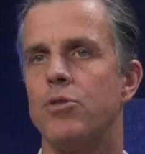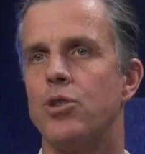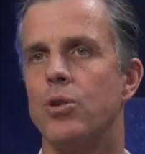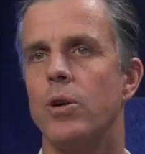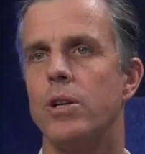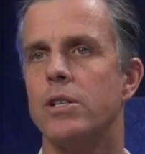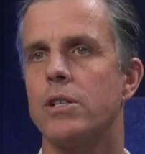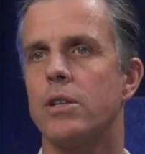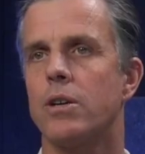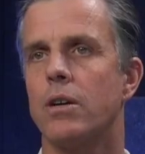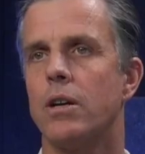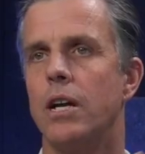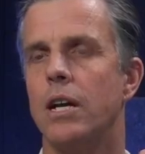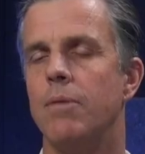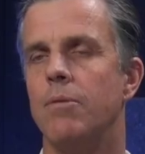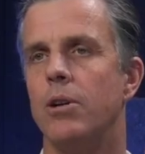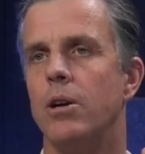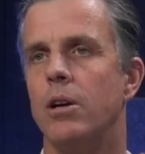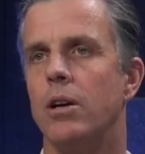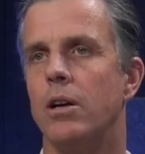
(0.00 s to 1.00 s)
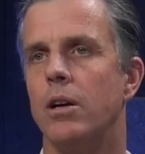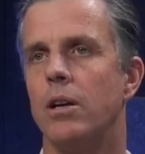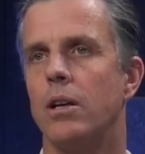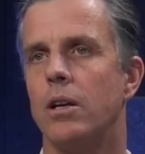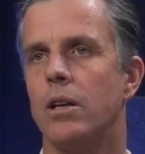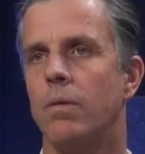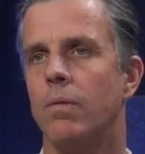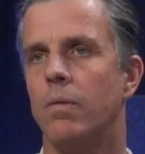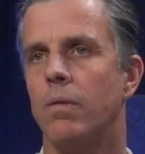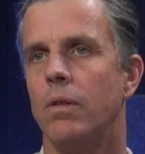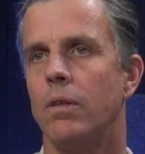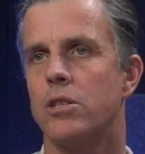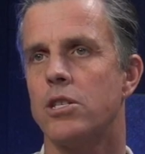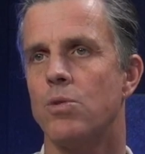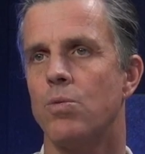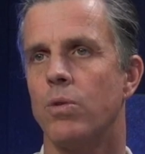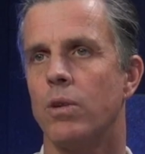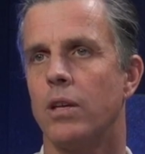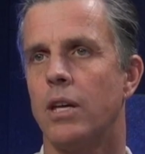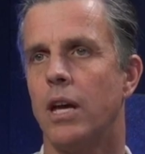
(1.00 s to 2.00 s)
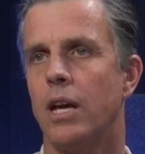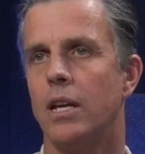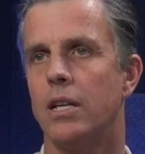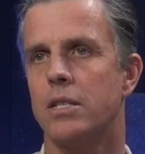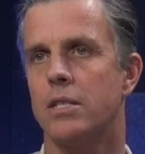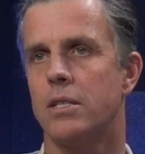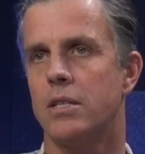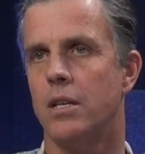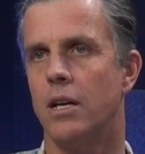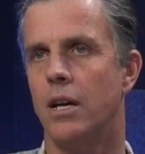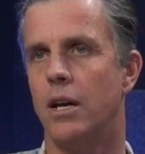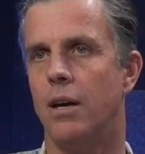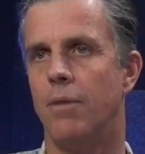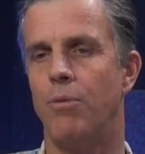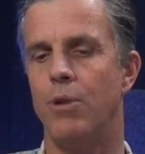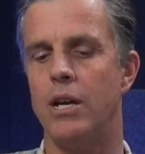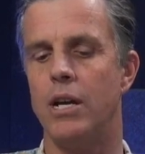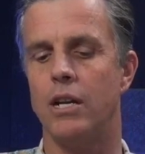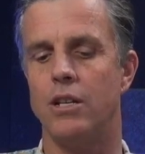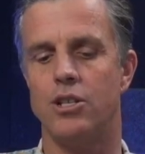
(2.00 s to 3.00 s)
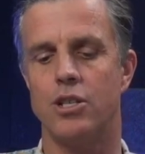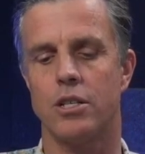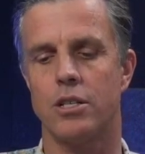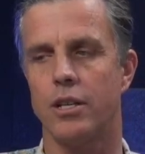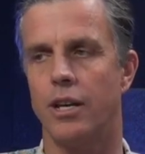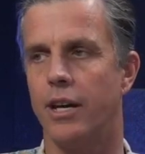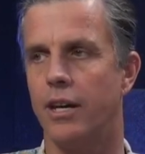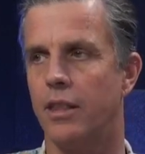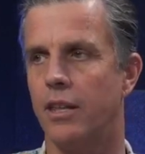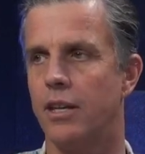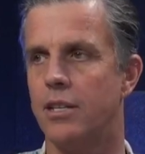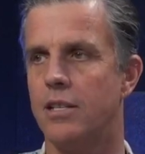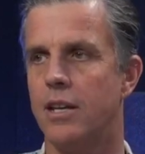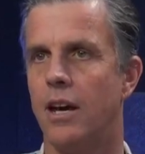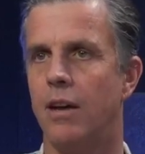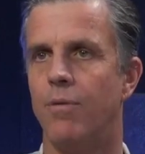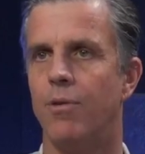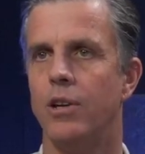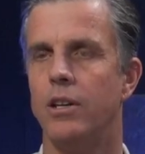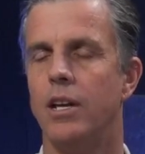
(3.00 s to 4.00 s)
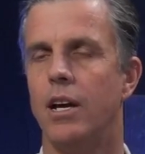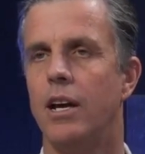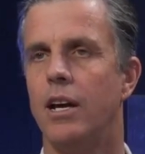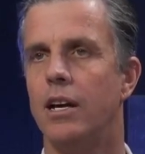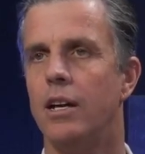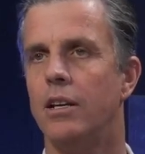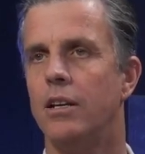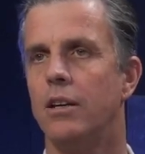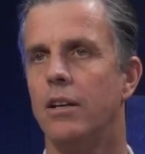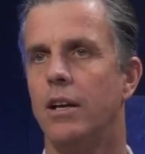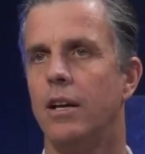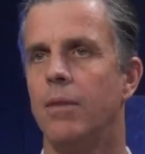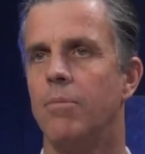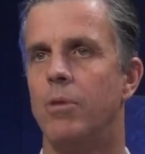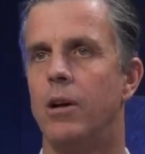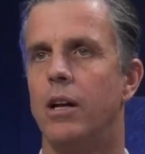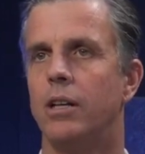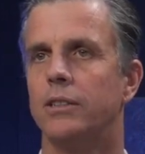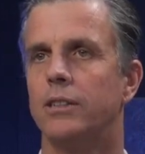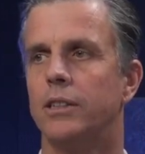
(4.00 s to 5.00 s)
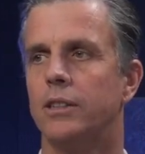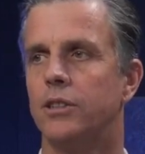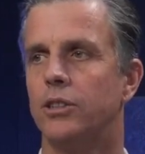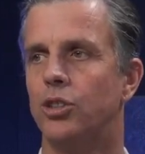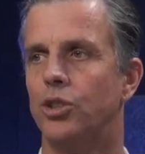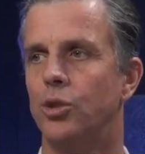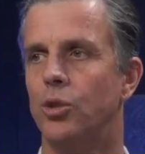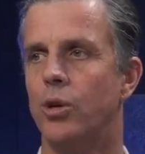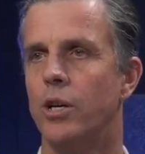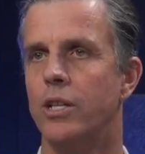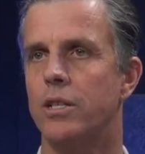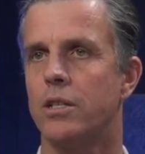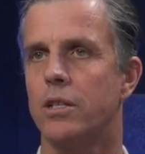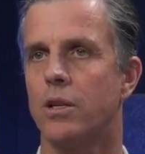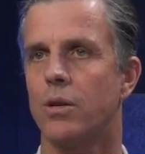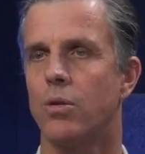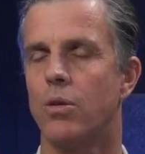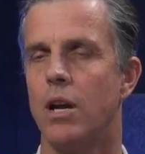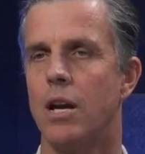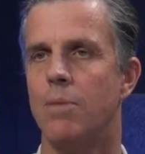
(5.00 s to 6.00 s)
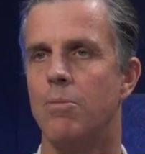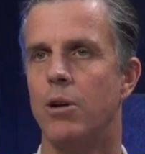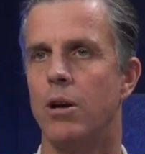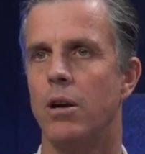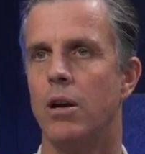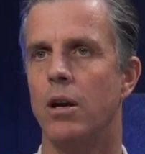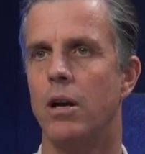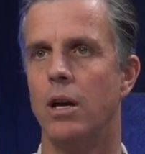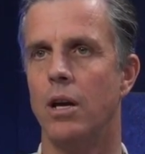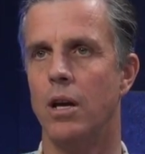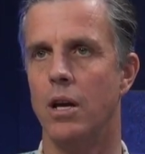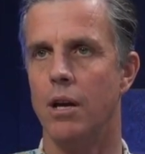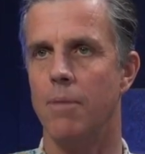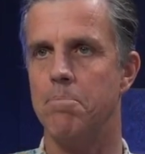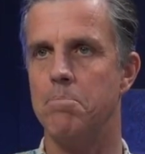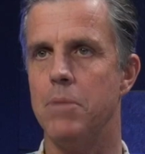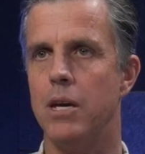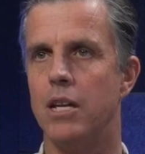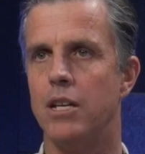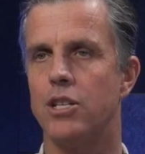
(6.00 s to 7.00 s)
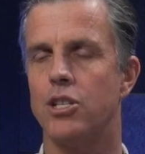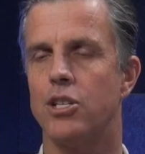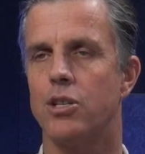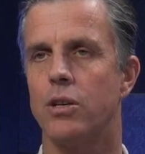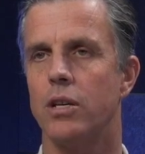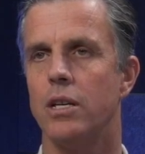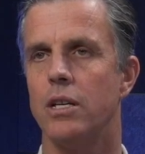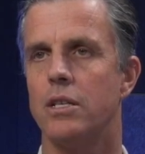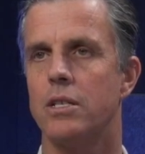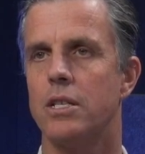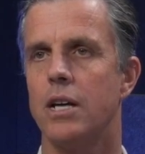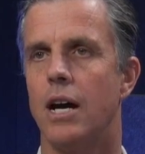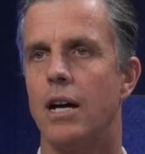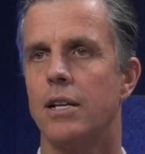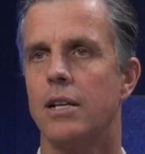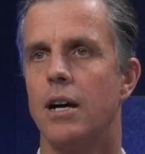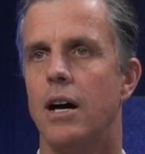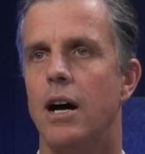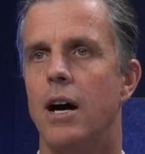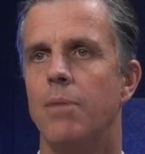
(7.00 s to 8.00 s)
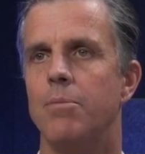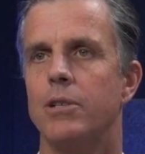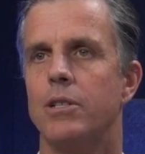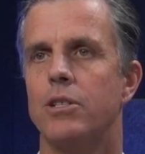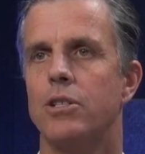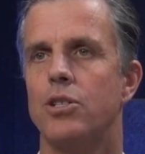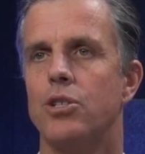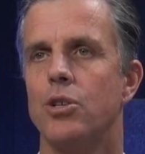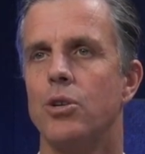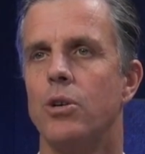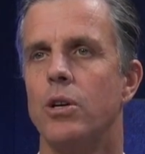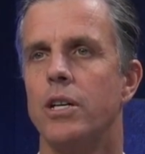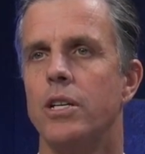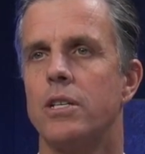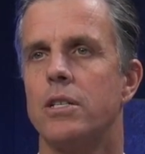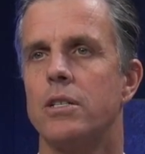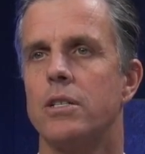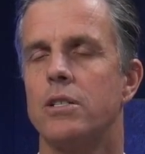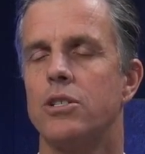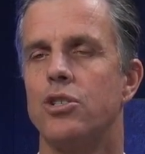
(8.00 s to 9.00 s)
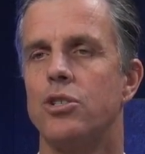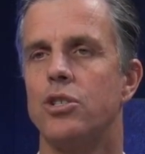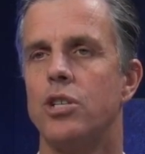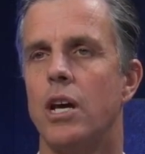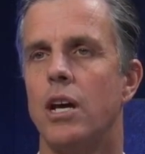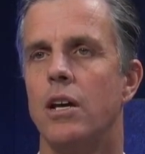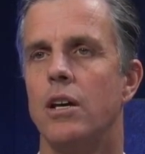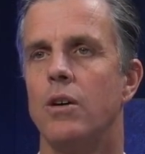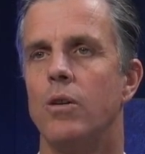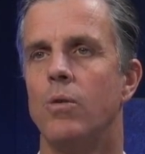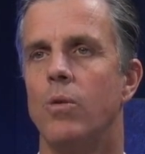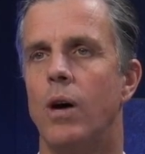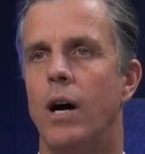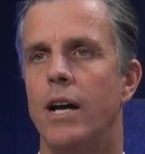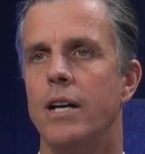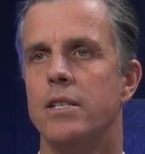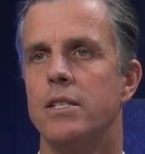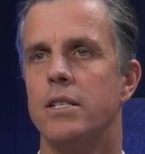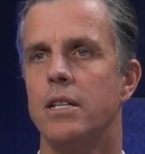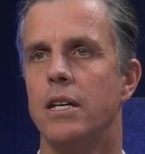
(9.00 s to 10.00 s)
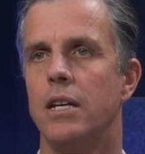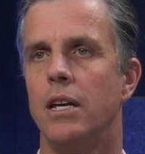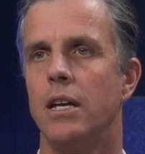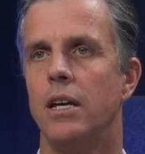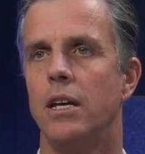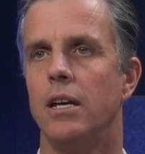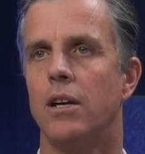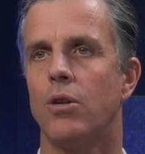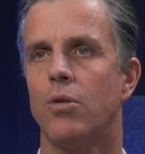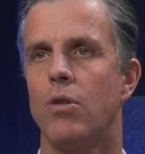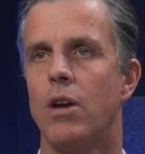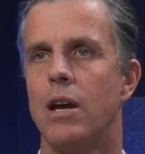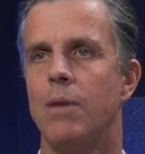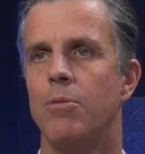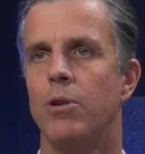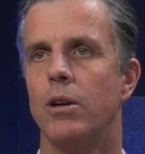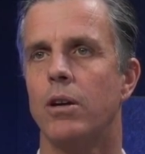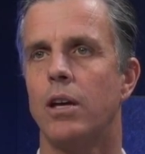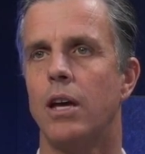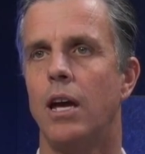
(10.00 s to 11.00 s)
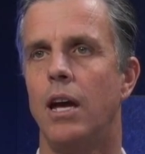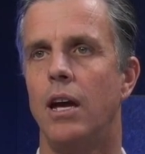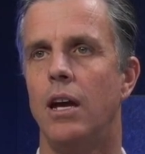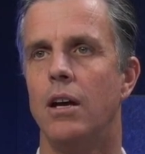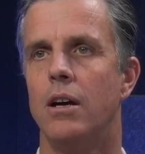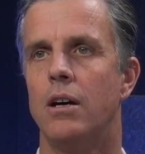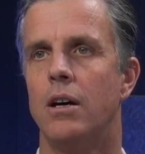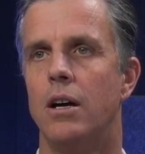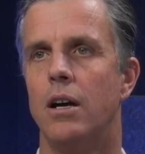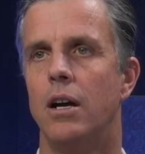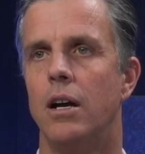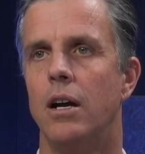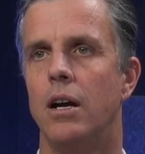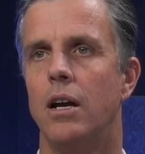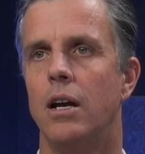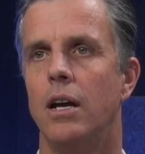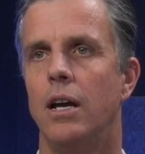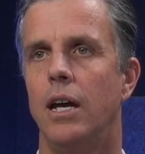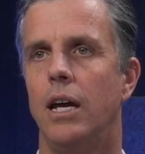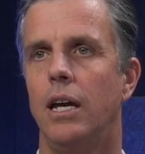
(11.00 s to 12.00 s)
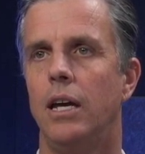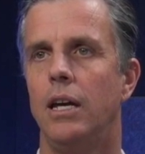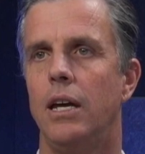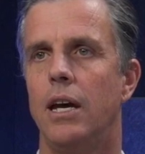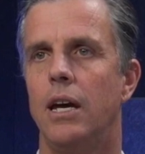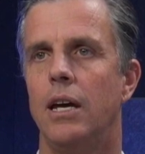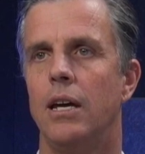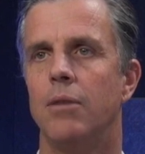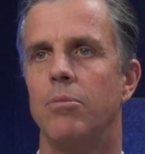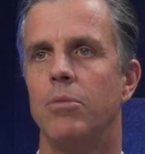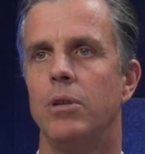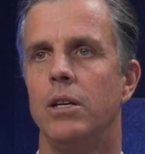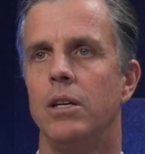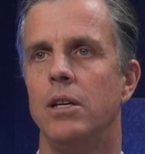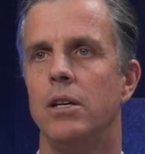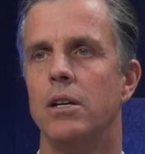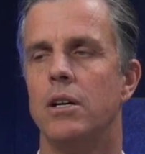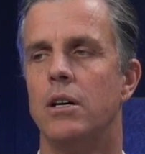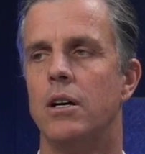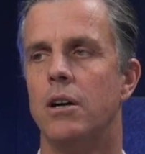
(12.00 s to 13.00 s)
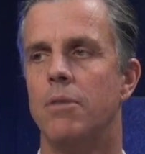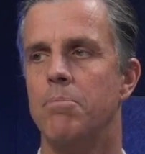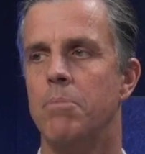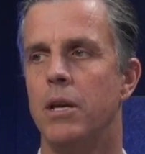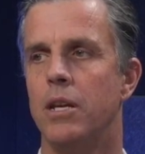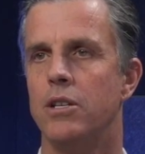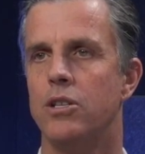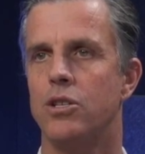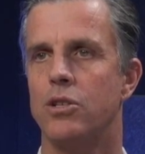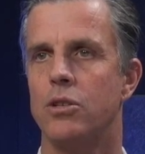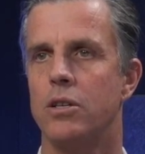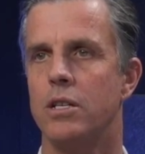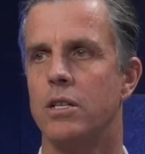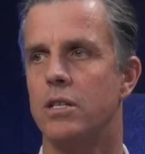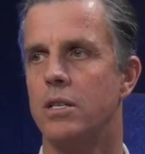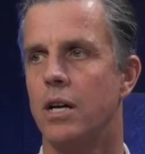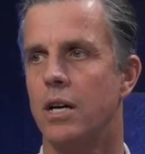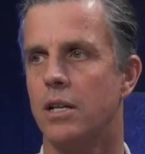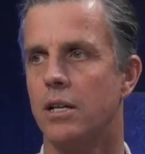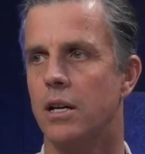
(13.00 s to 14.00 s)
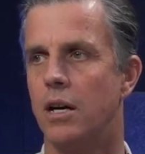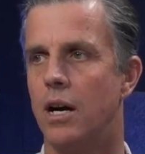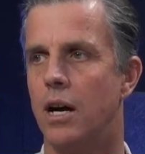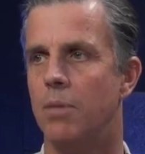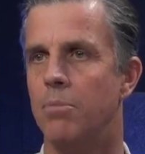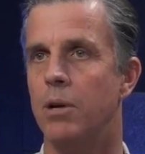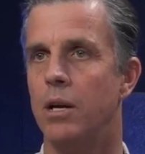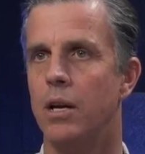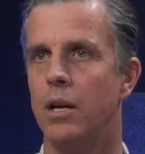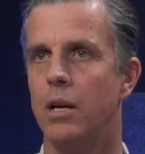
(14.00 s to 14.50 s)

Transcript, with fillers: Joyce Kramer to get a uh, reading just like this every day in your inbox, it's Joyce Kramer ministries.com. It's Joyce, J O Y C E, Kramer, K R A M E R, ministries.com.